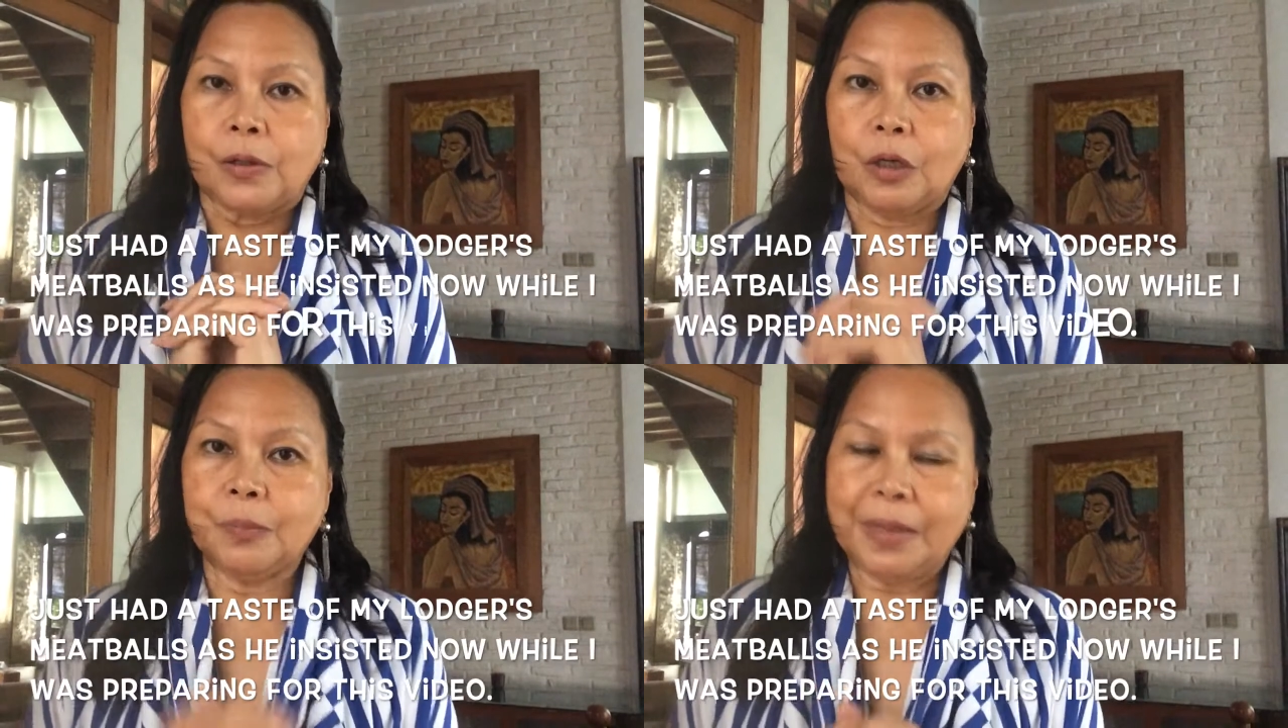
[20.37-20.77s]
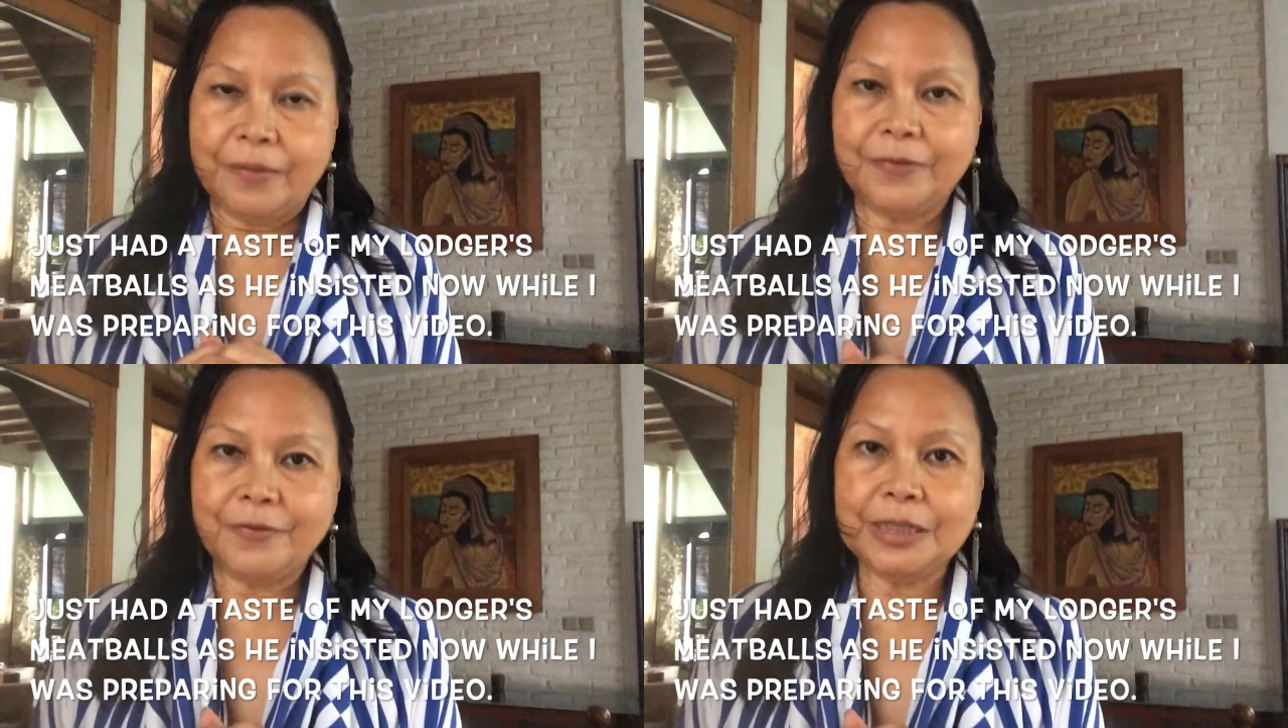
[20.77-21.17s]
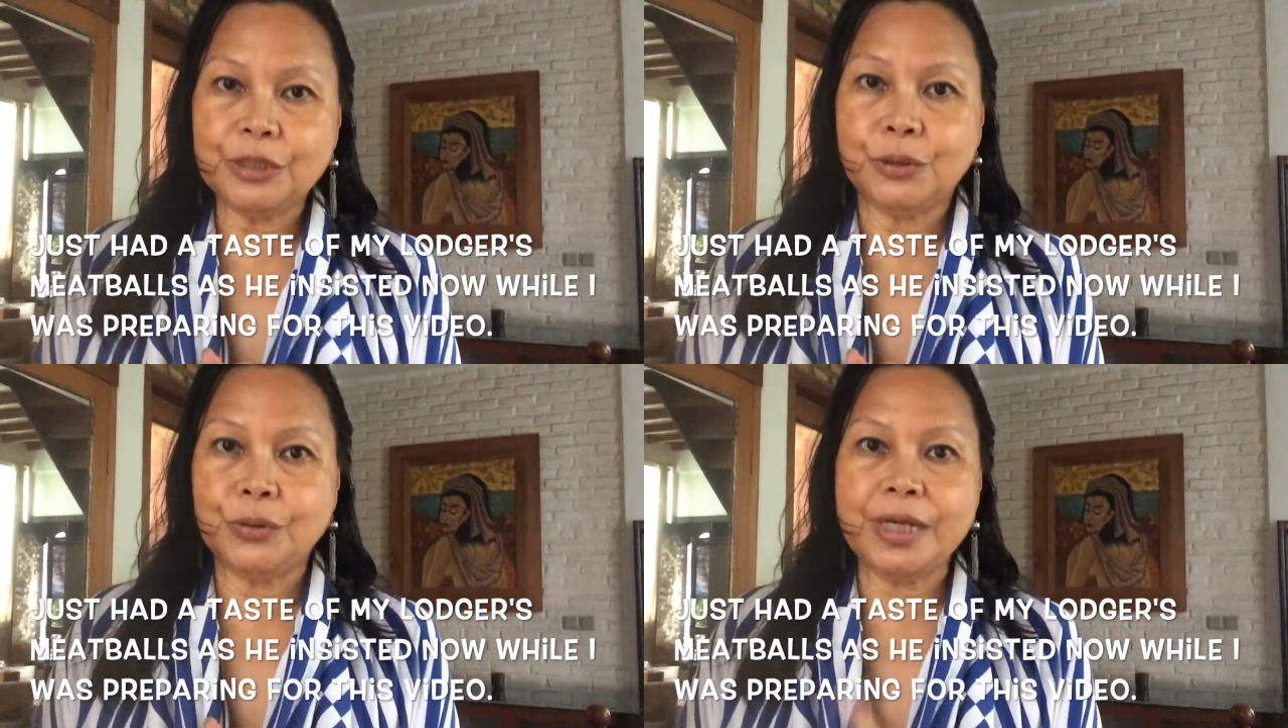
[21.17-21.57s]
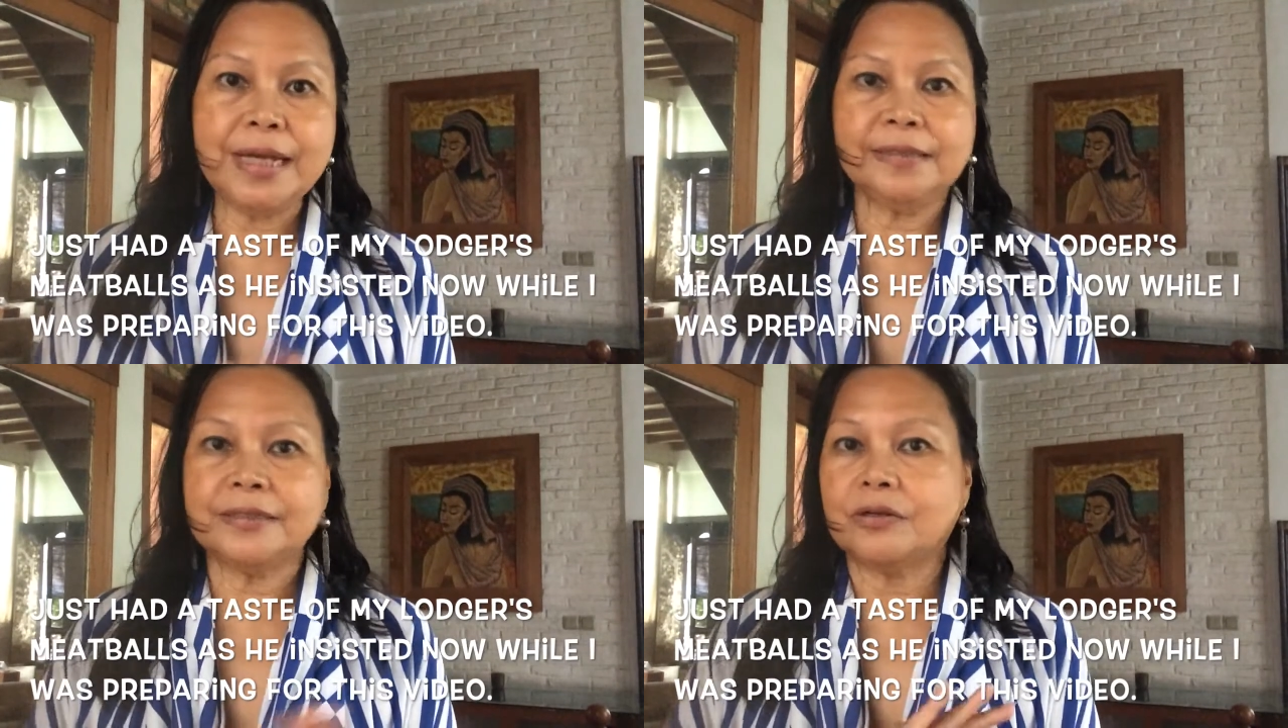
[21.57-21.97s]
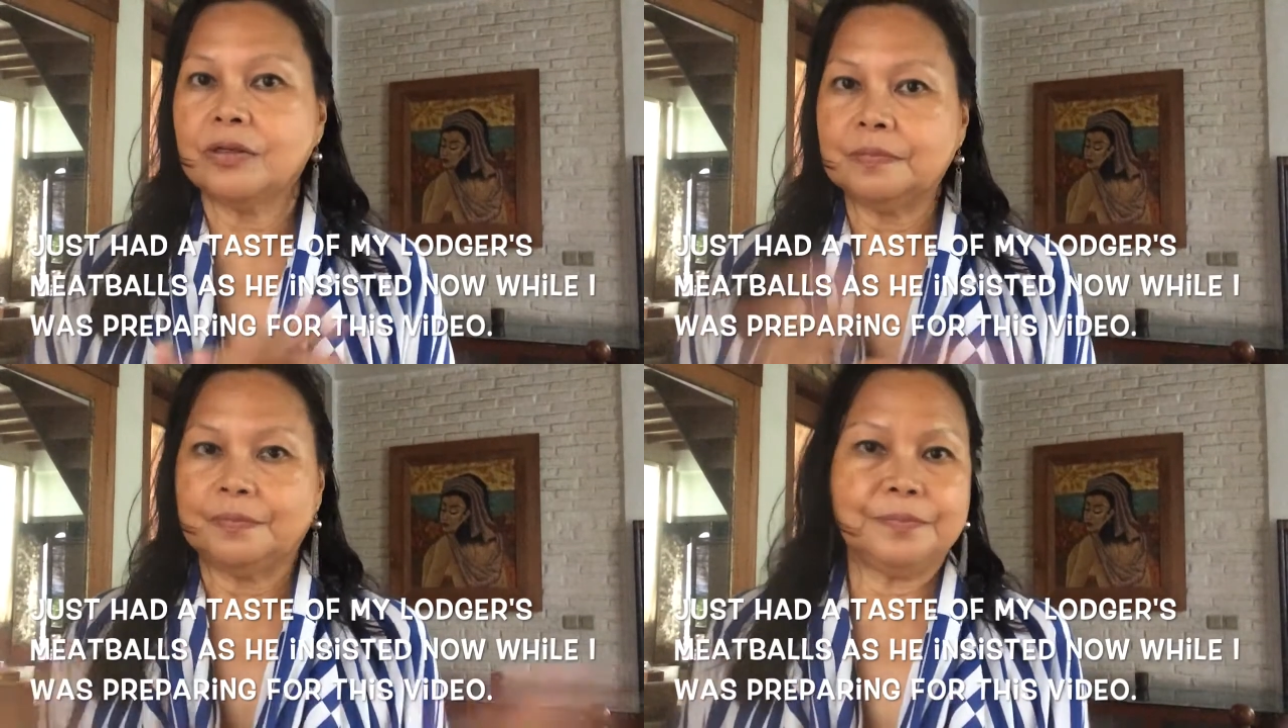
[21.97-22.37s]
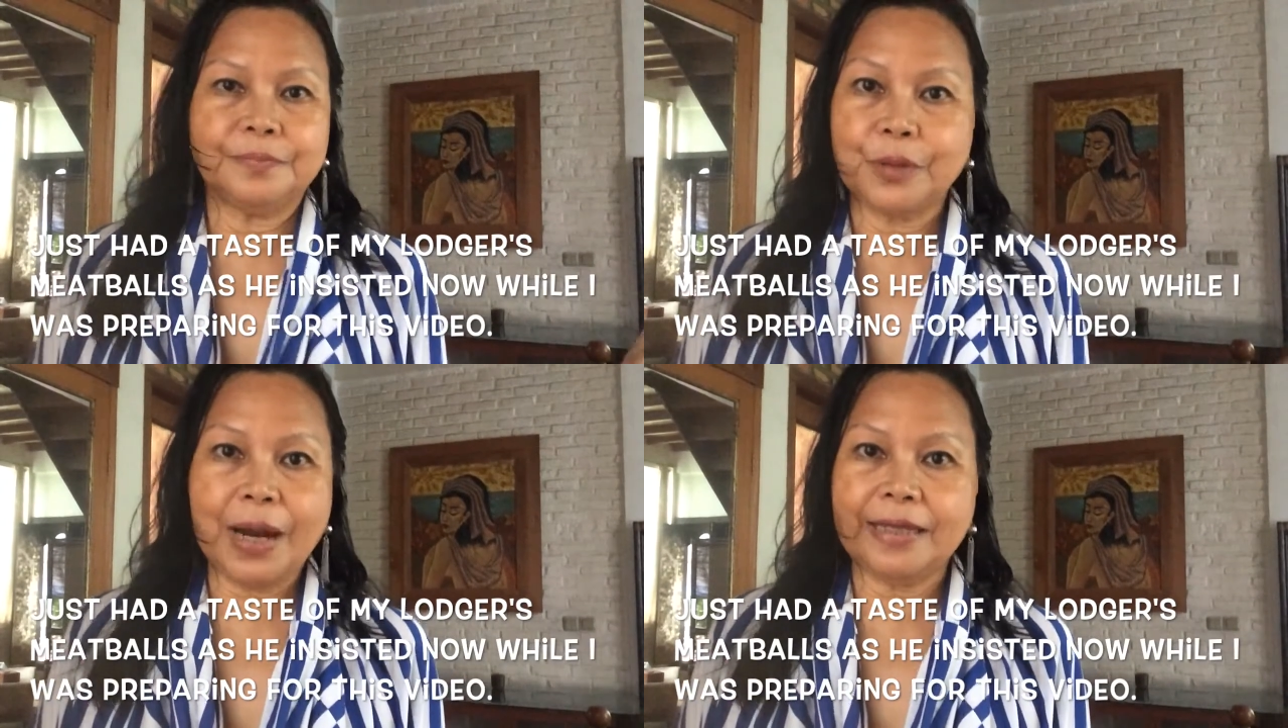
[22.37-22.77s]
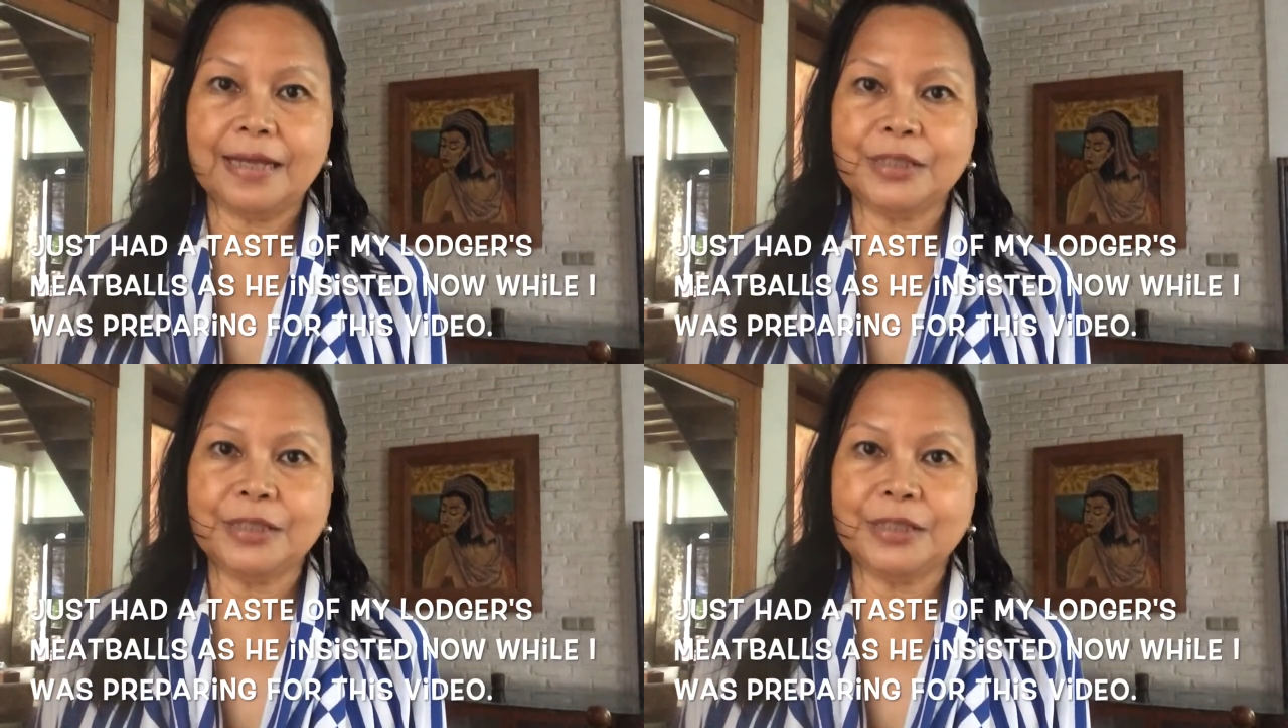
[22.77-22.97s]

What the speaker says: Hope everyone is doing great